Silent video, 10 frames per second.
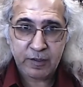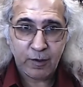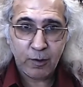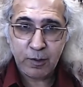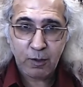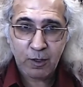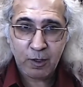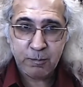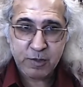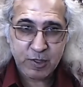not
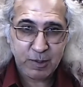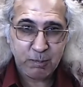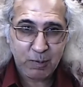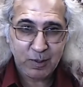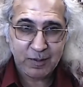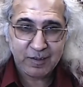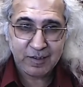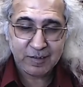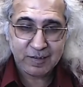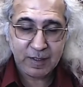armchair
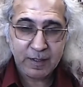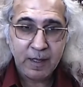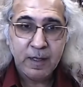politics, right?